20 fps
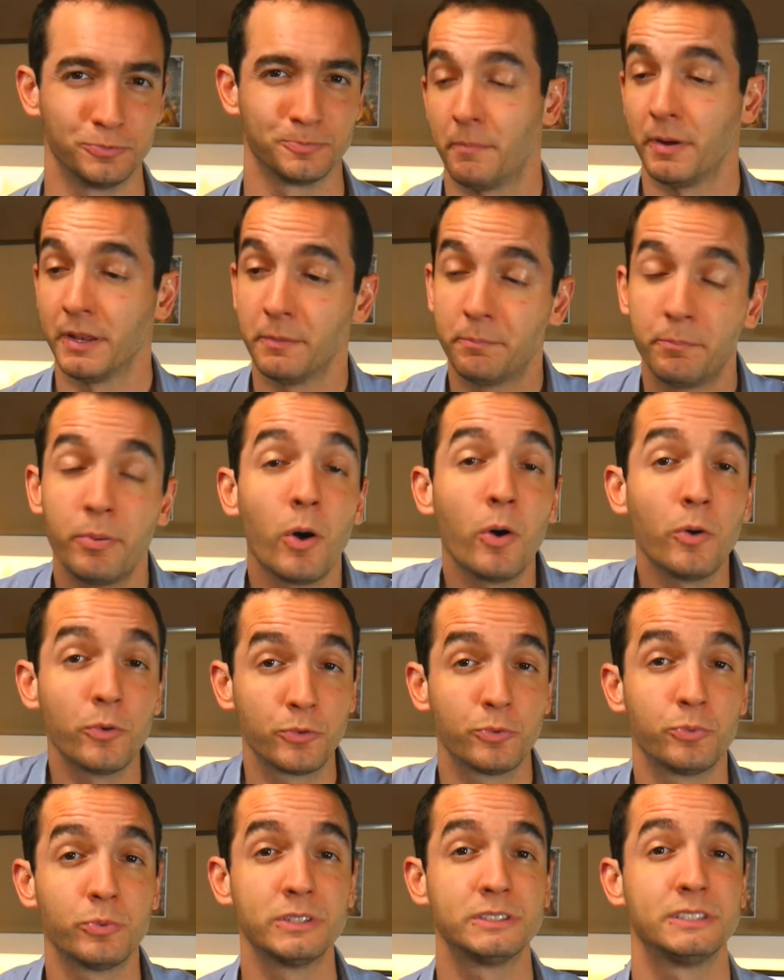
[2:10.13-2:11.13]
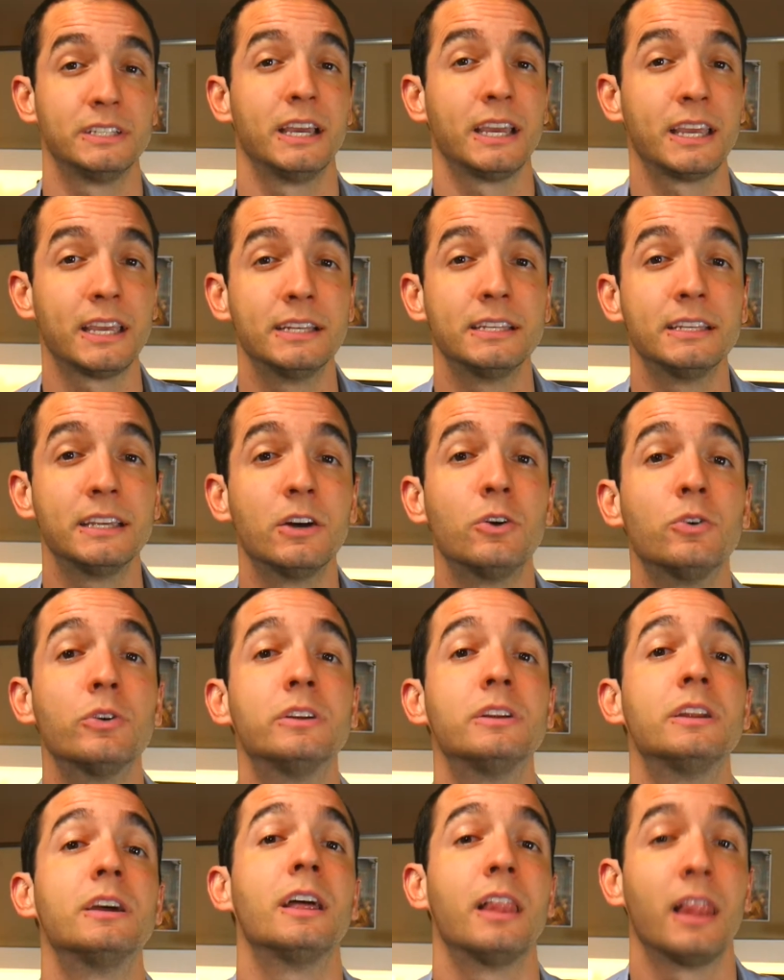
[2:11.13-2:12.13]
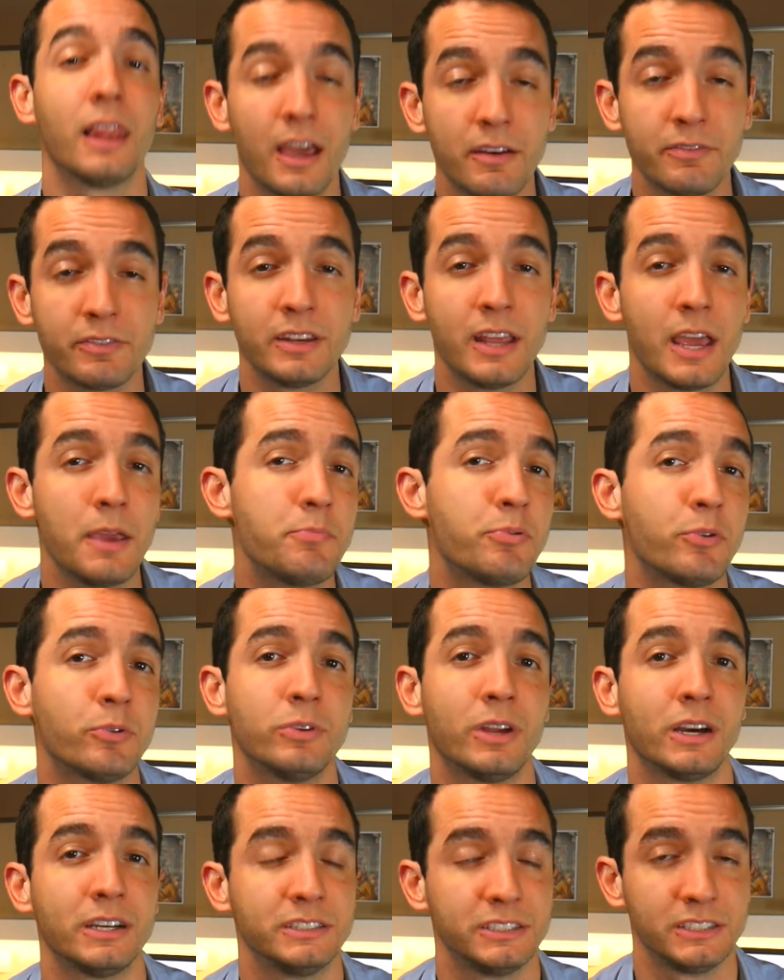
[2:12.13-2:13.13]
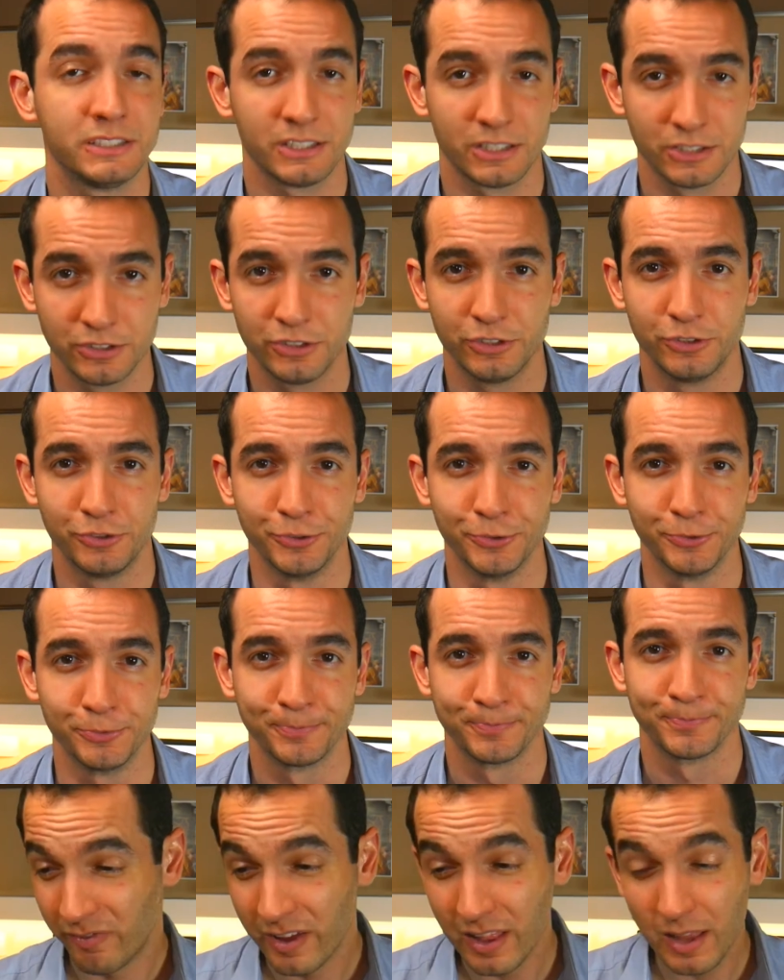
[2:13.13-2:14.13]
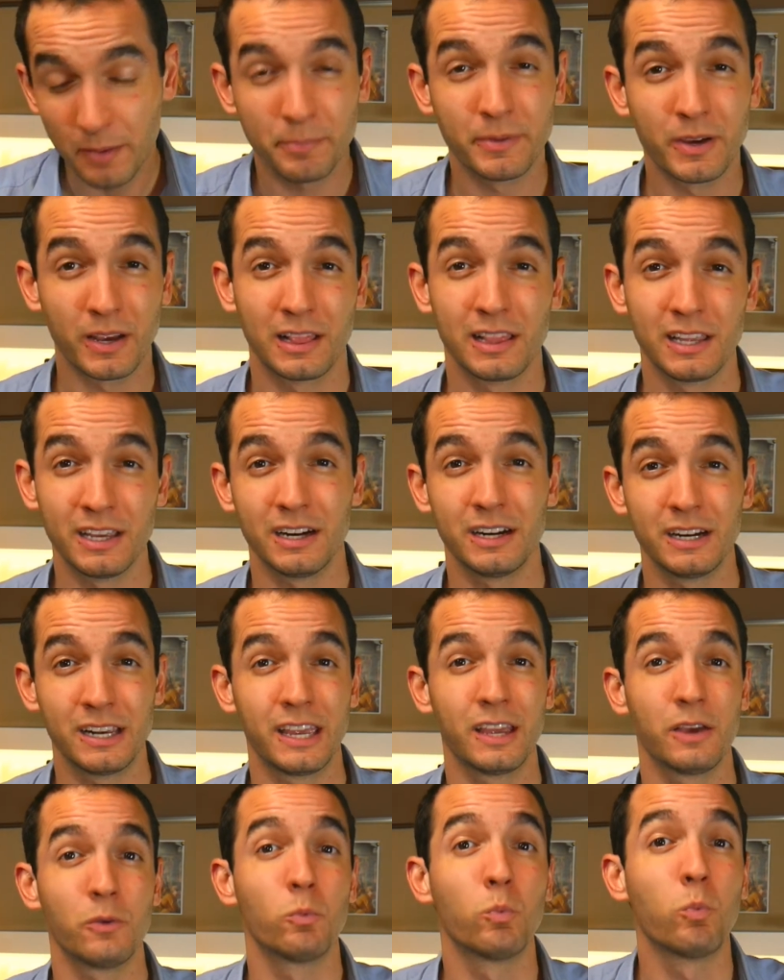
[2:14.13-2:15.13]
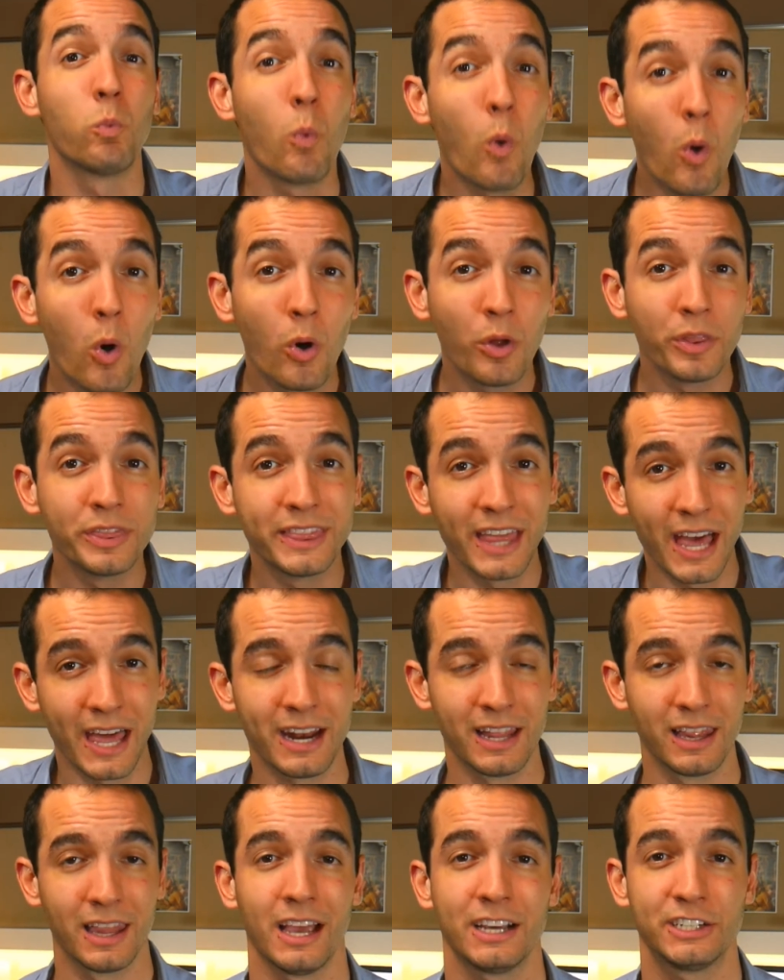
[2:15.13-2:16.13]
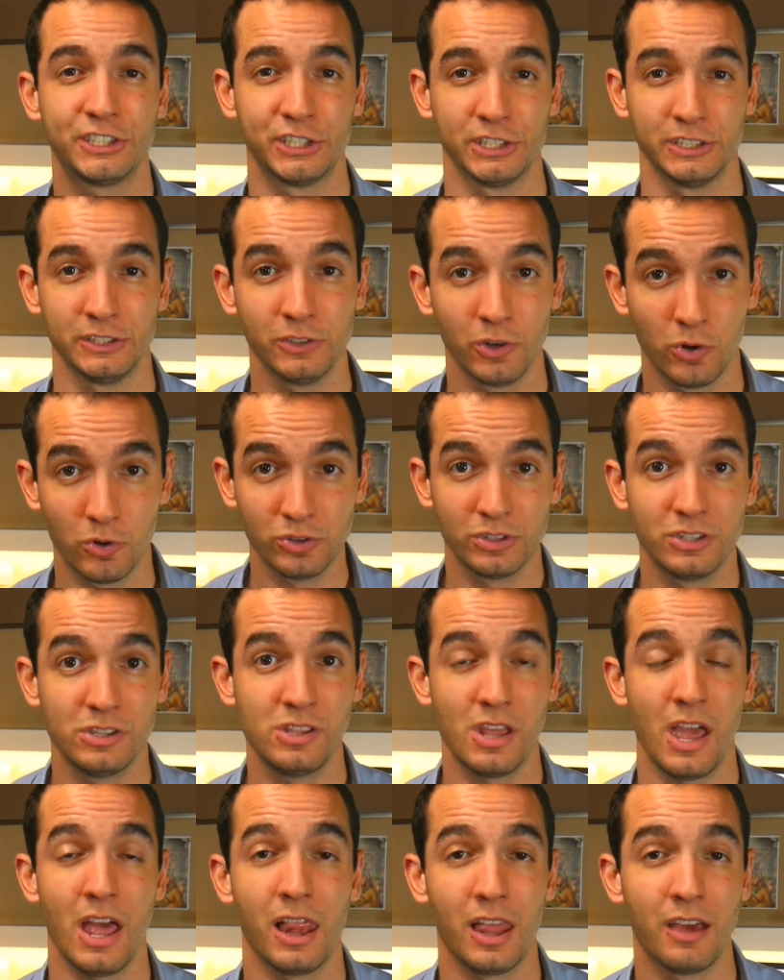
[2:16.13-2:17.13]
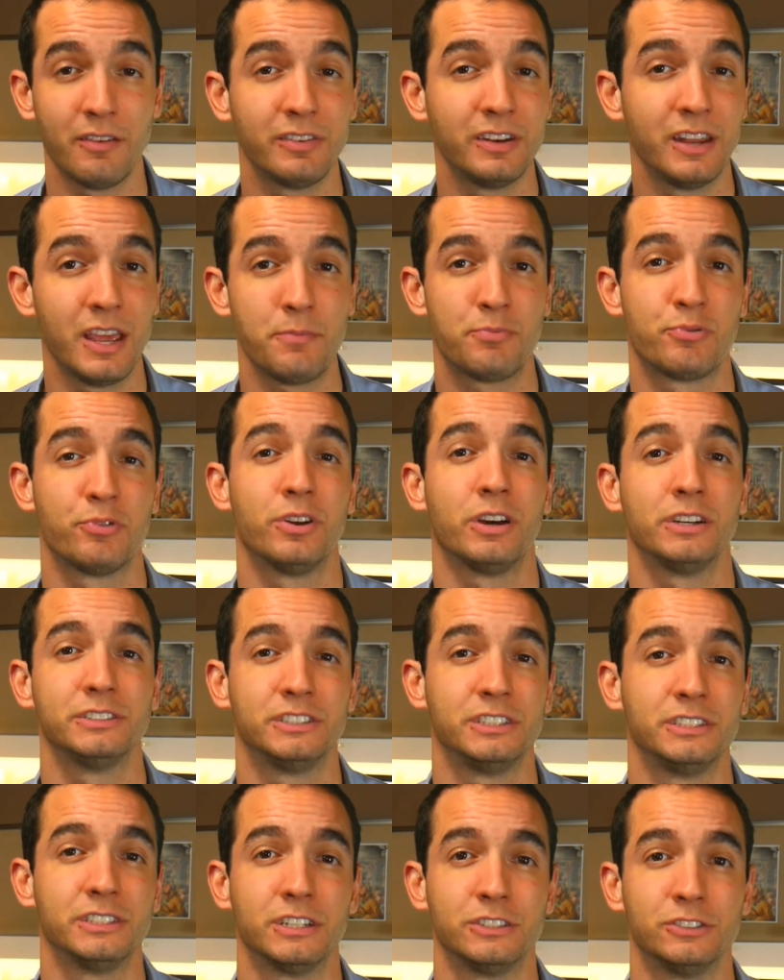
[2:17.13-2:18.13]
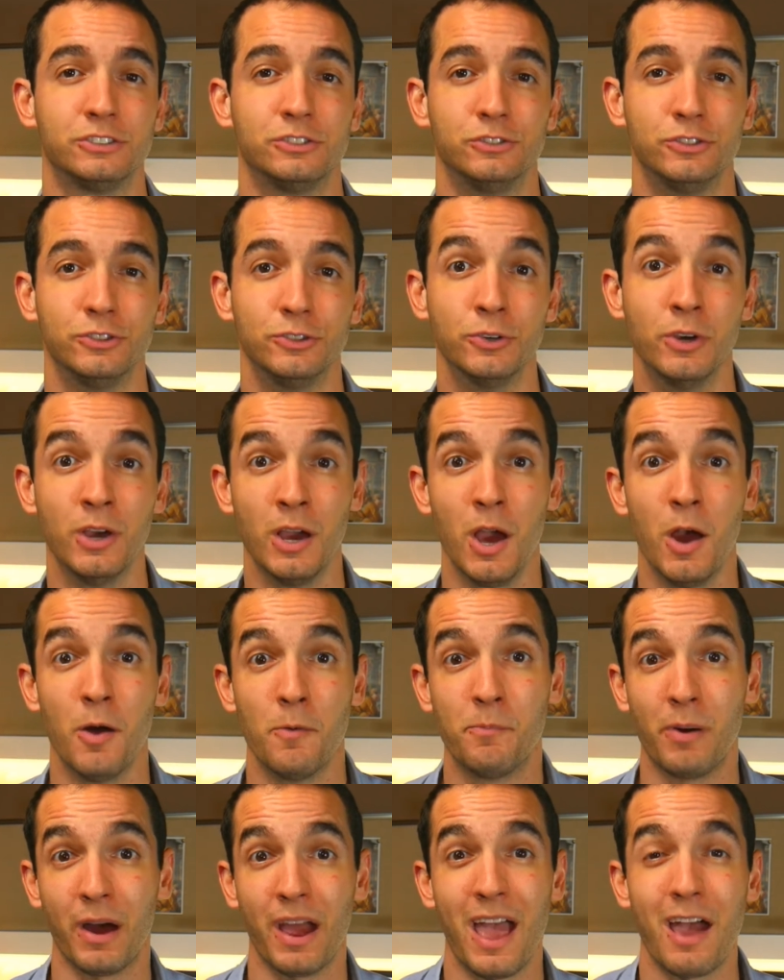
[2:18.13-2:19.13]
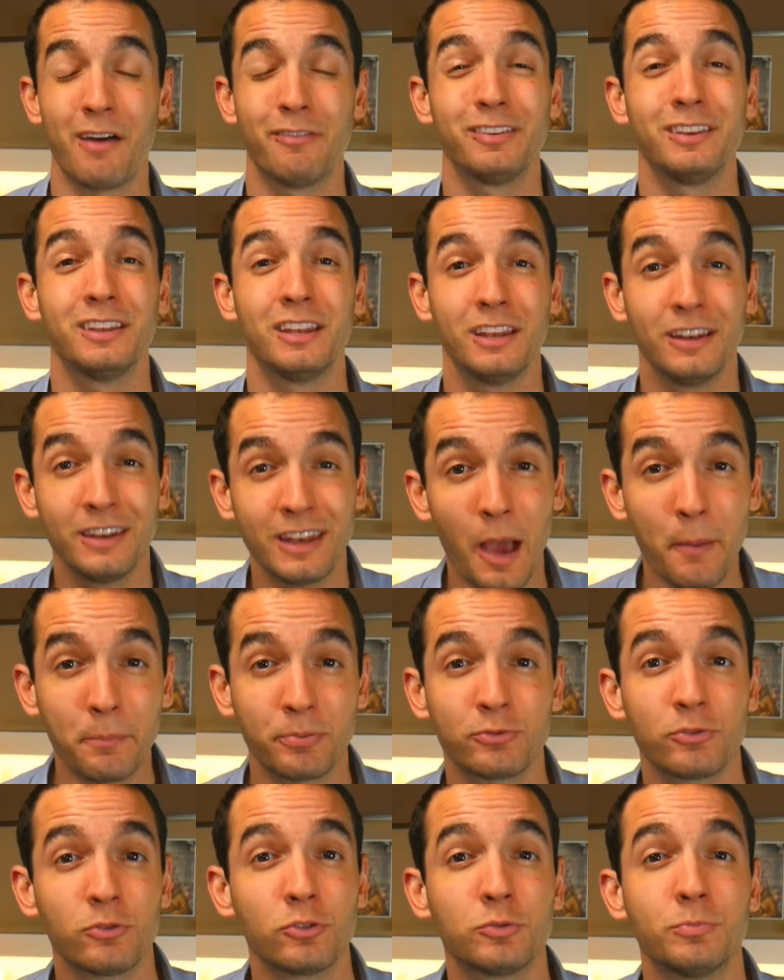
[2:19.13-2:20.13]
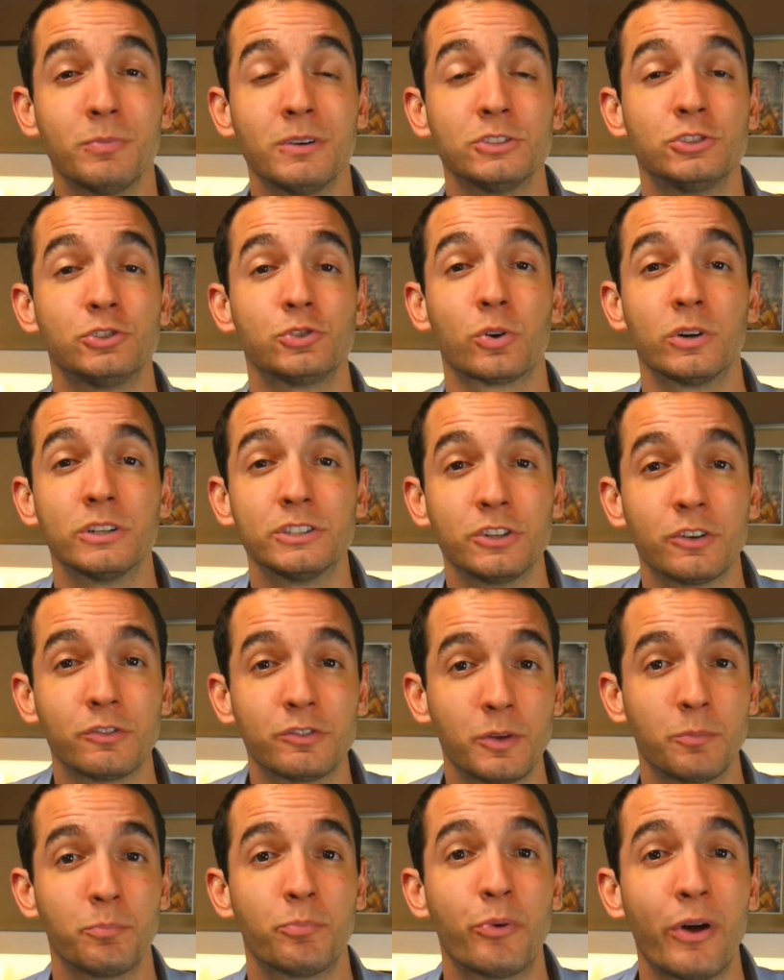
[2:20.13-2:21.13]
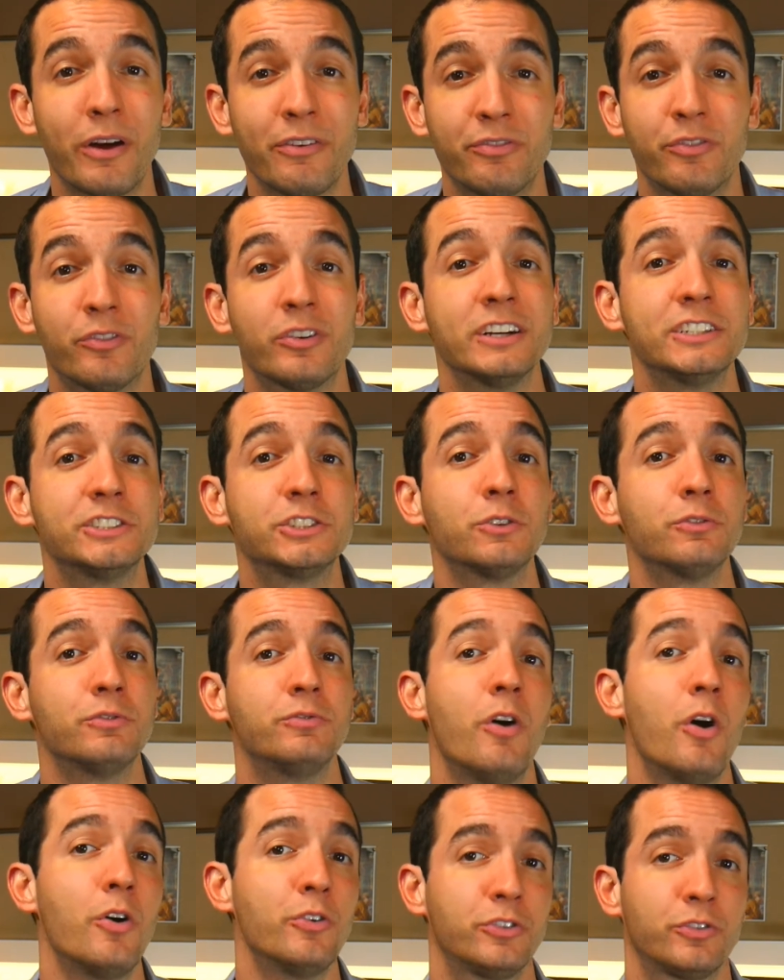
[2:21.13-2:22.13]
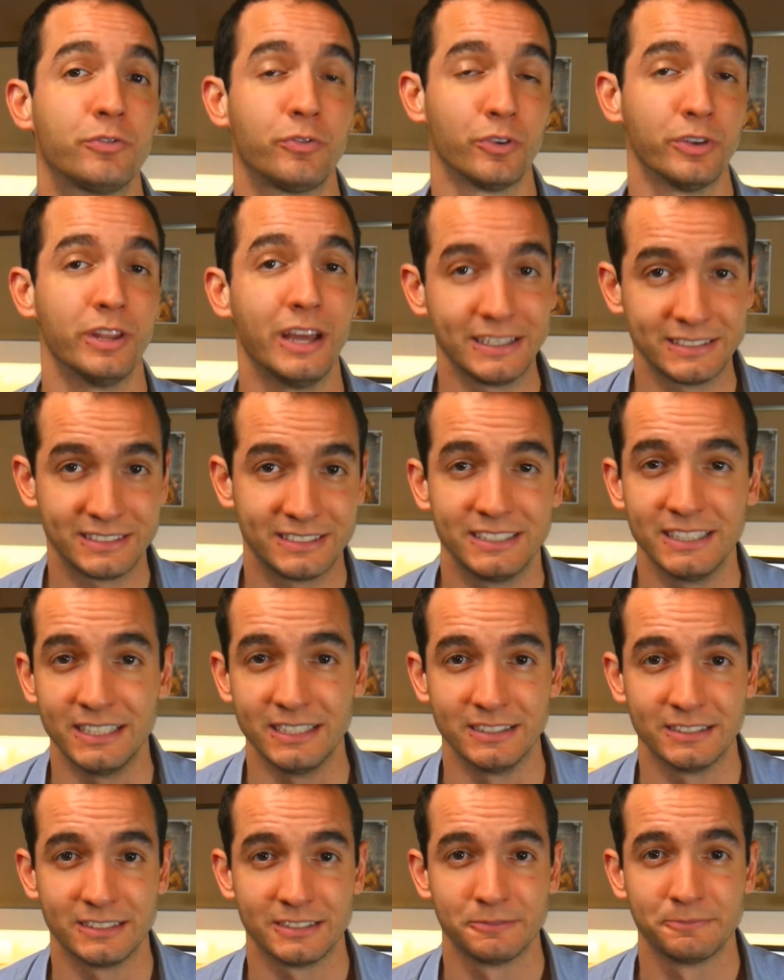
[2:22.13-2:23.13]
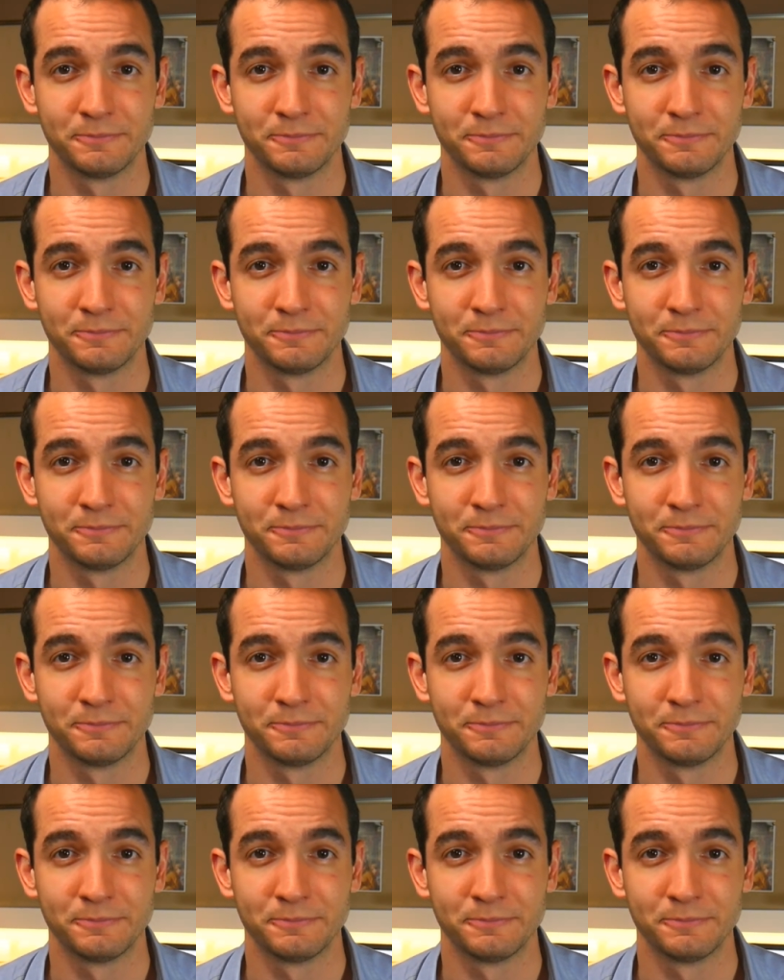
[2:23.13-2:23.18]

But the polls were taken on 11 April 1992. Philip clearly won that election on 11 April 1992 by having an absolute majority of the preferential votes for that seat.